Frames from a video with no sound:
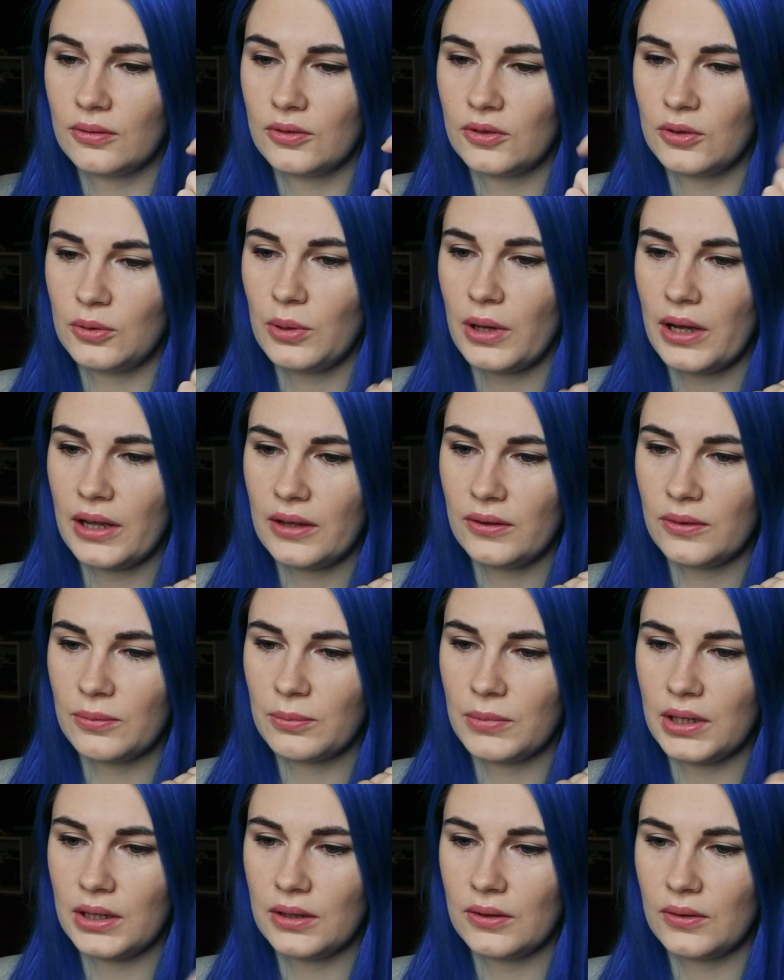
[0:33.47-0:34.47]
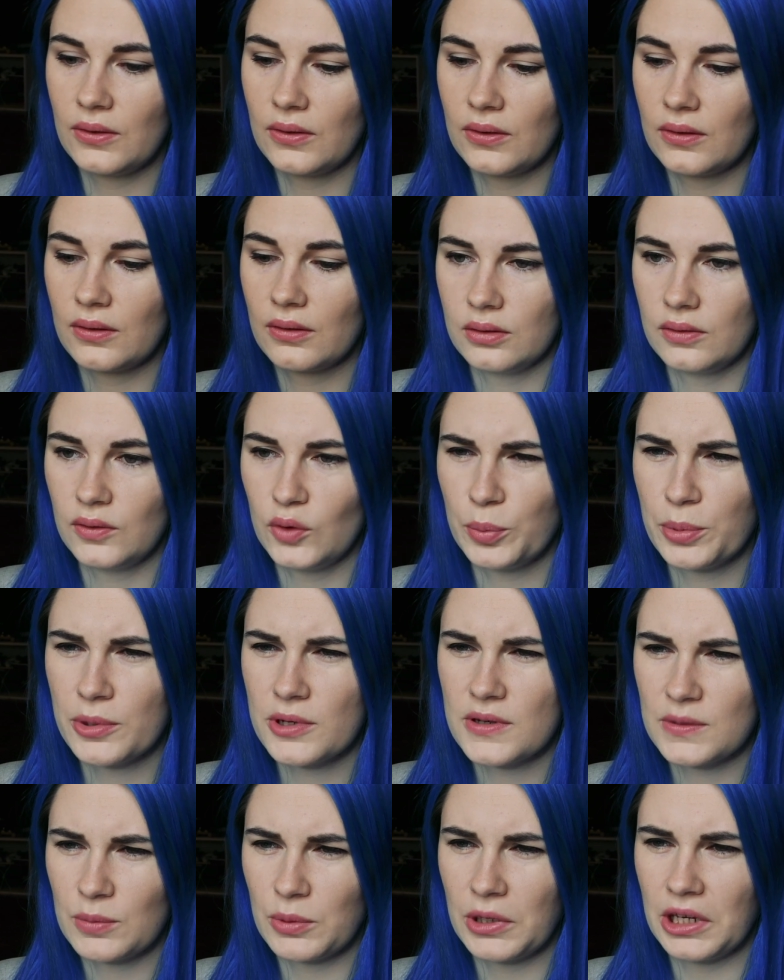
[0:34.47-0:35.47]
2S means
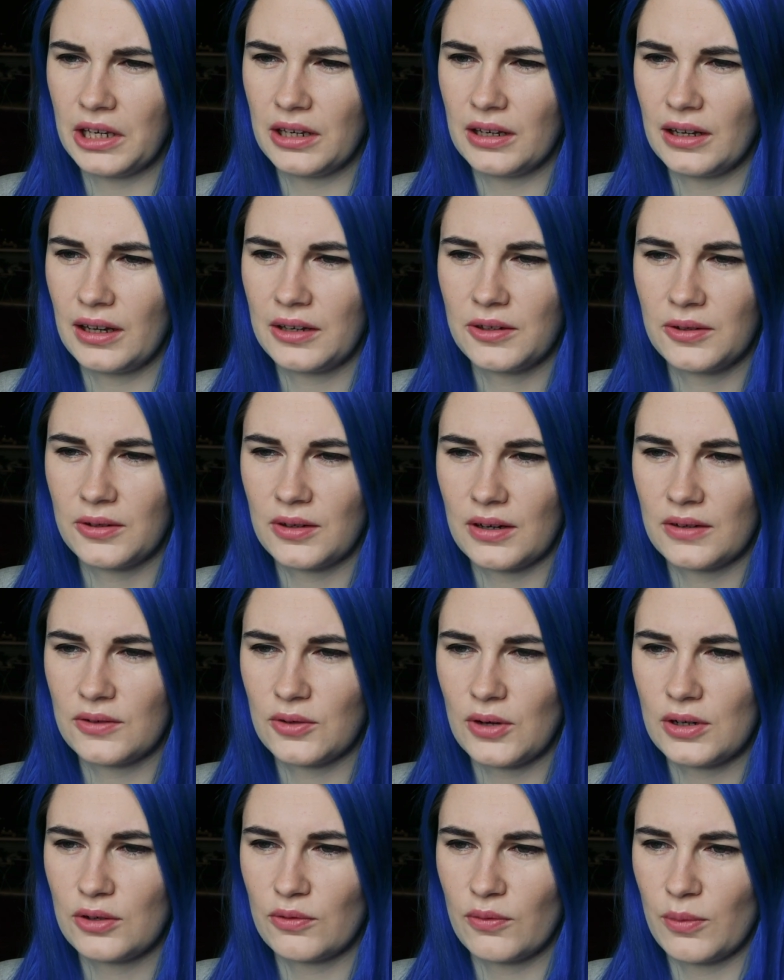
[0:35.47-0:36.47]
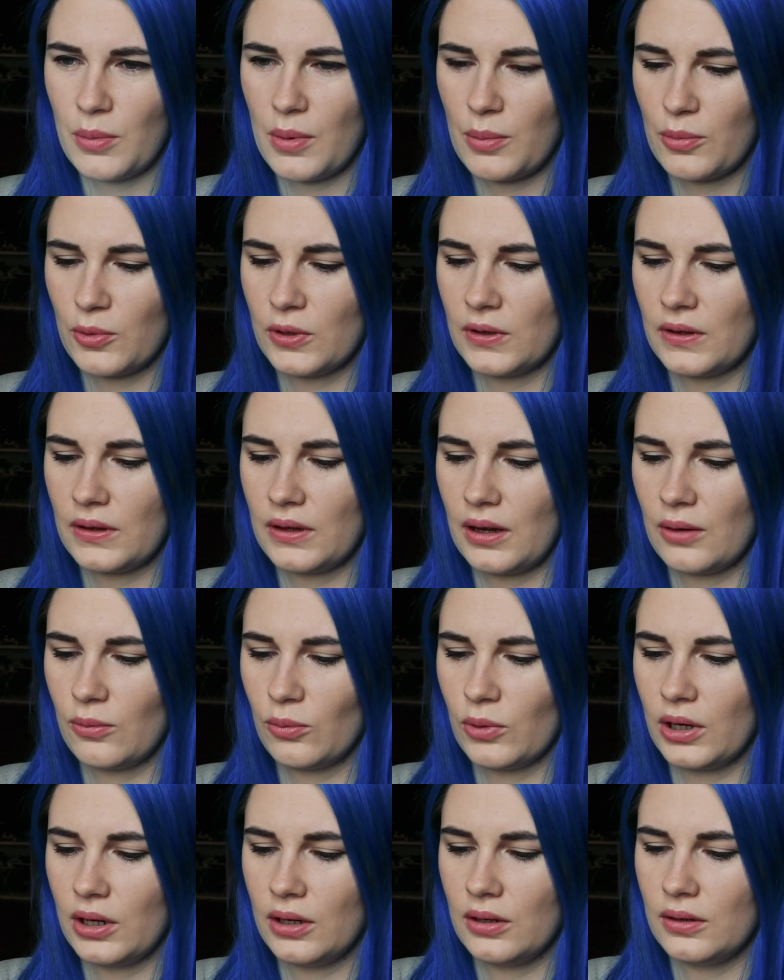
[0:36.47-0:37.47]
super sweet. I try to remember it that
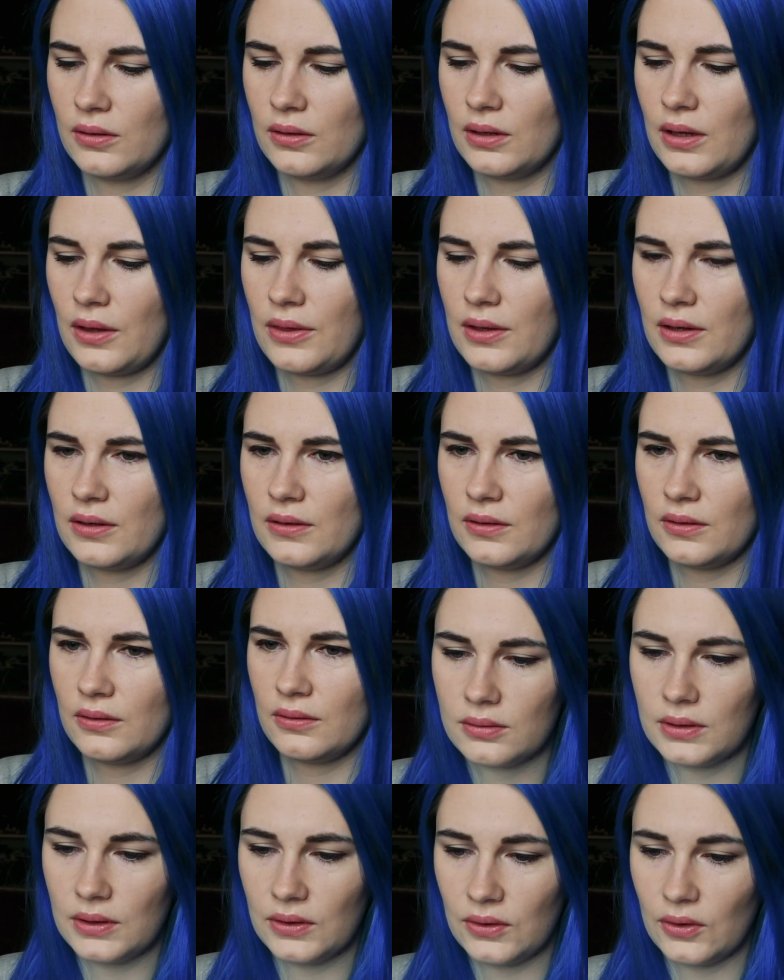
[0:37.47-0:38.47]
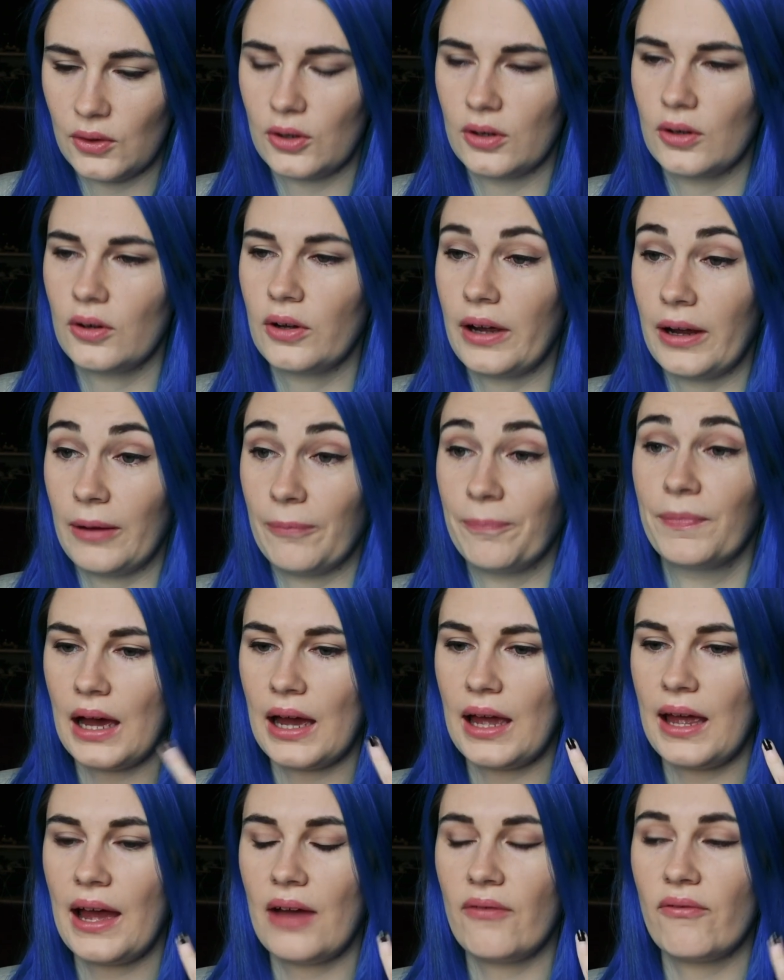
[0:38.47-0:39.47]
way. I think Desert. Okay.
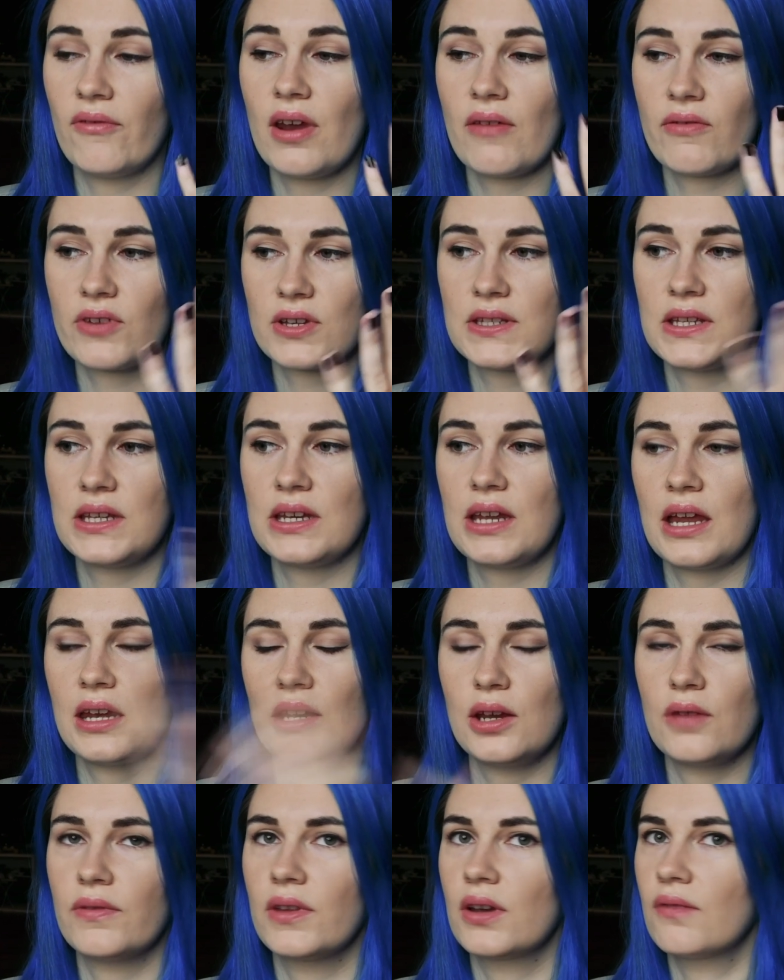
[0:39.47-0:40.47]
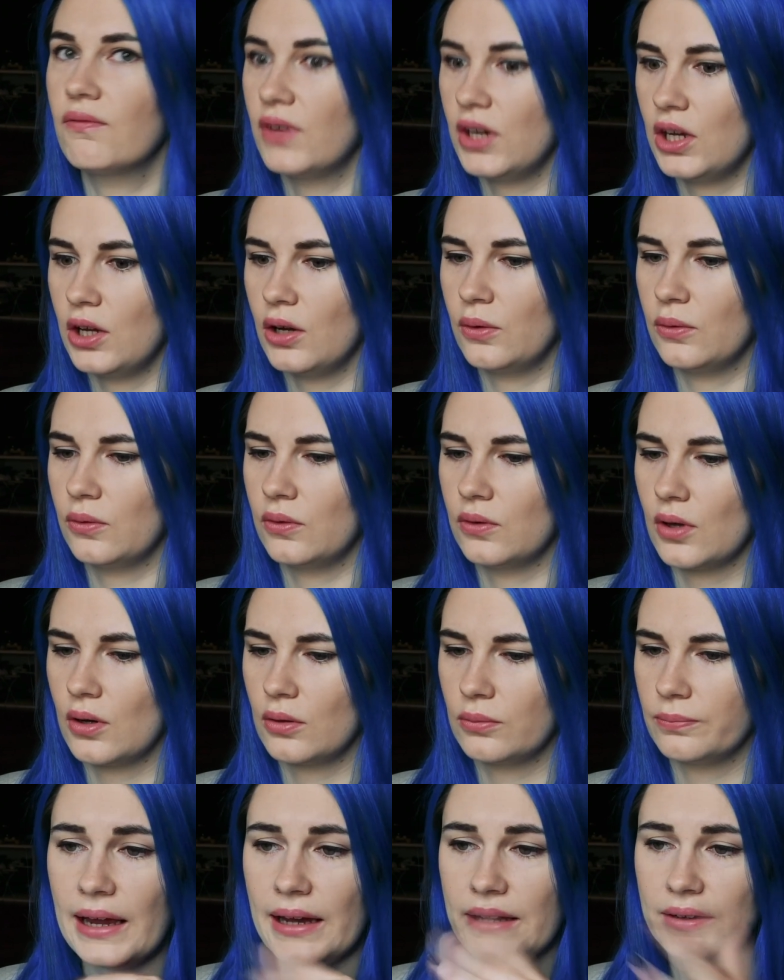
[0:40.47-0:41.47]
I have never seen any of their videos
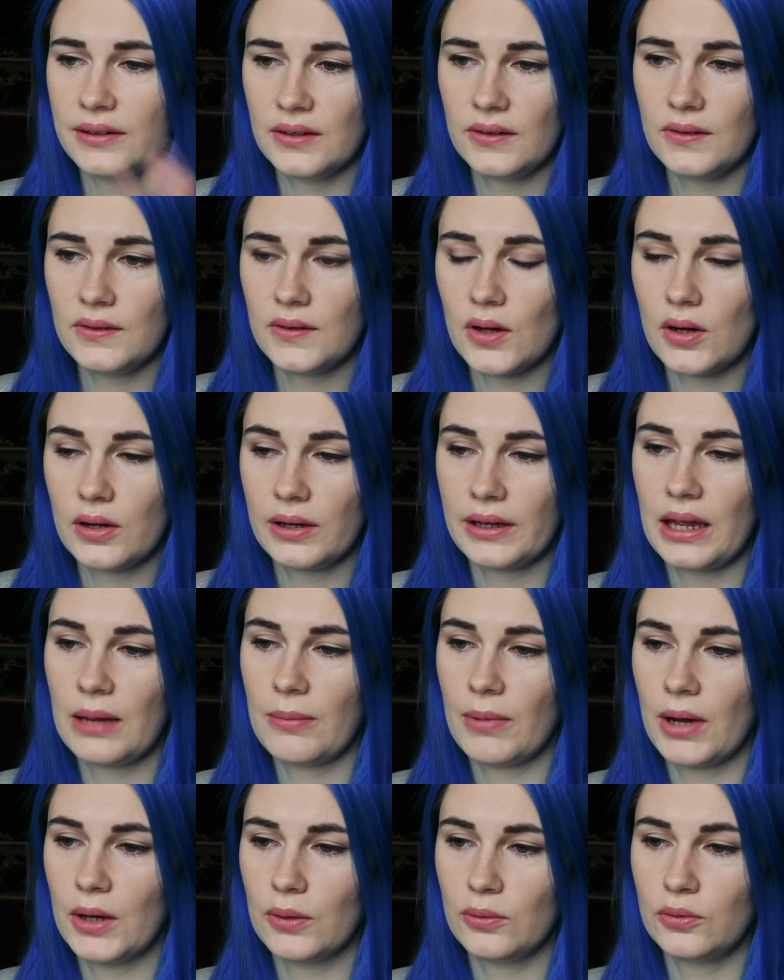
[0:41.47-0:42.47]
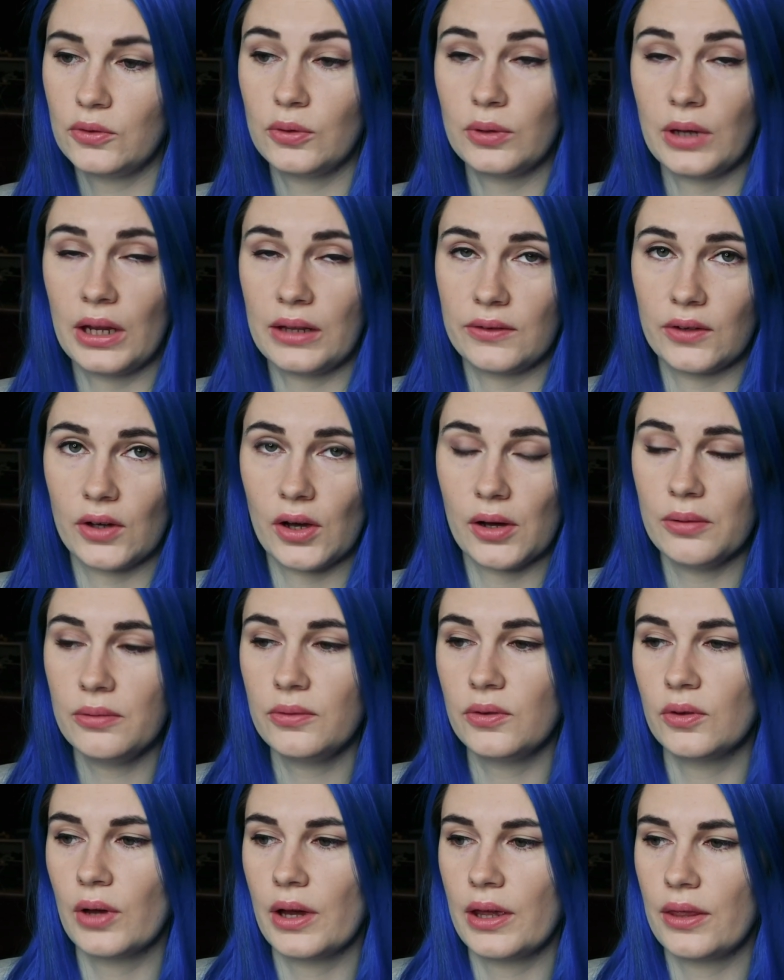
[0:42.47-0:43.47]
though. And this song came out 2 days ago,
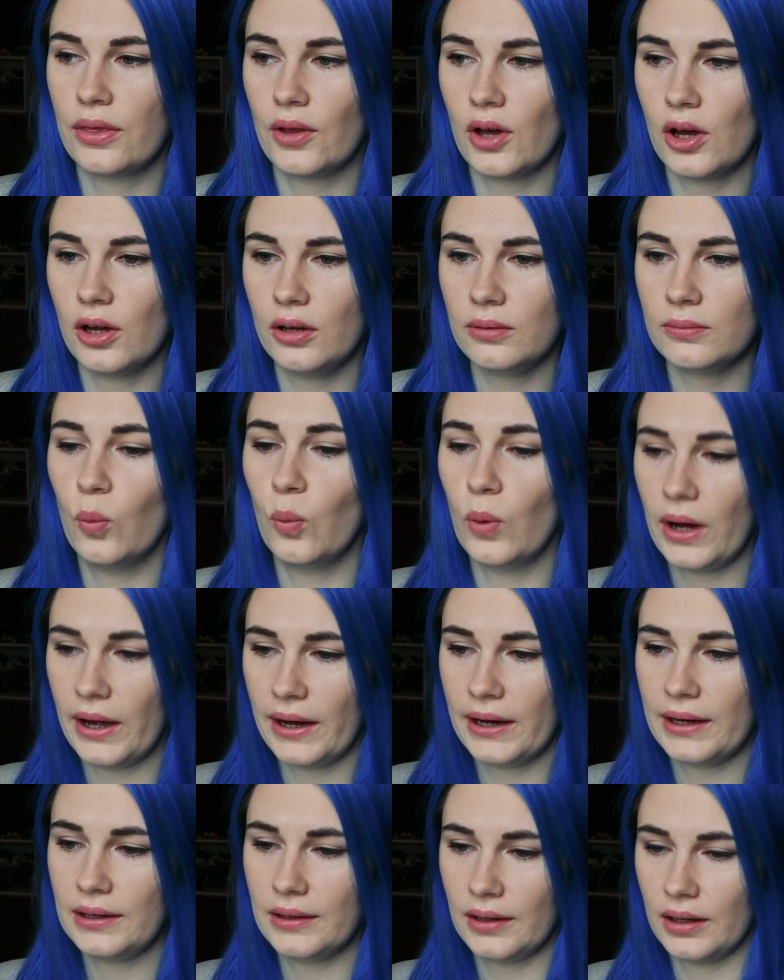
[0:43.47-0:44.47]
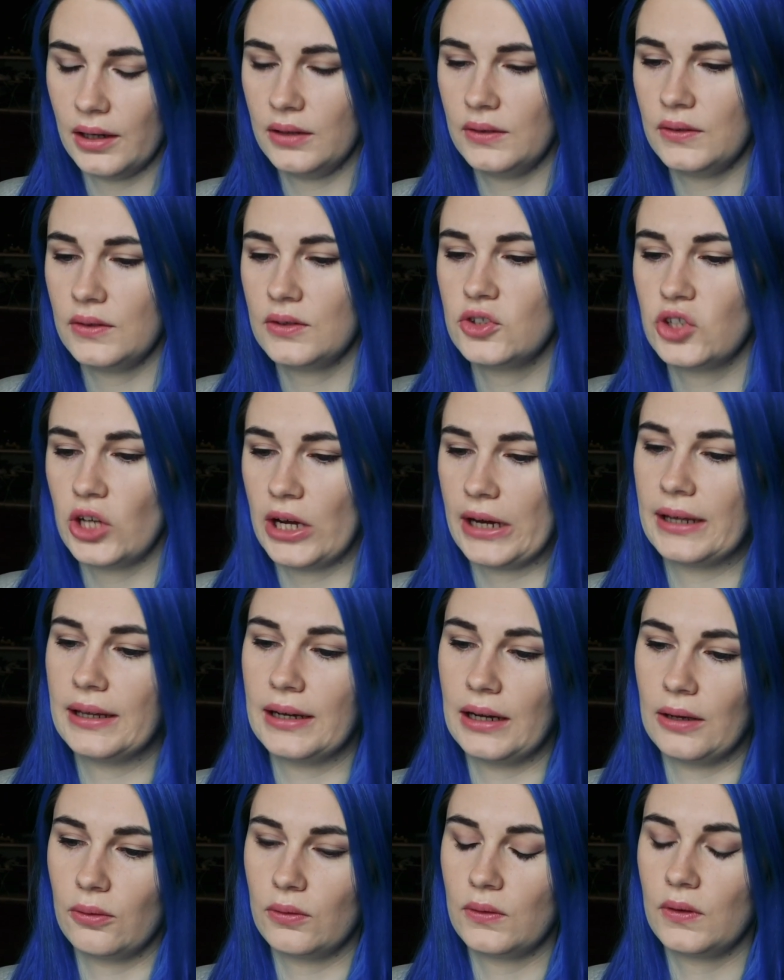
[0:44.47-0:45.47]
so I thought, why not check
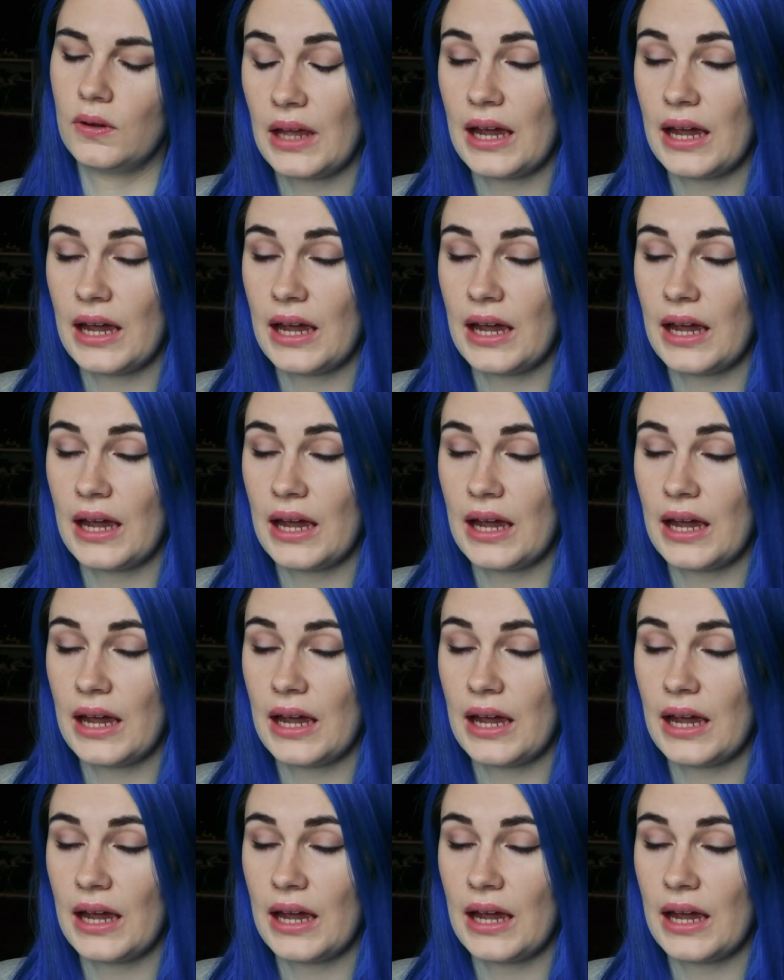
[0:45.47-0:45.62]
it out?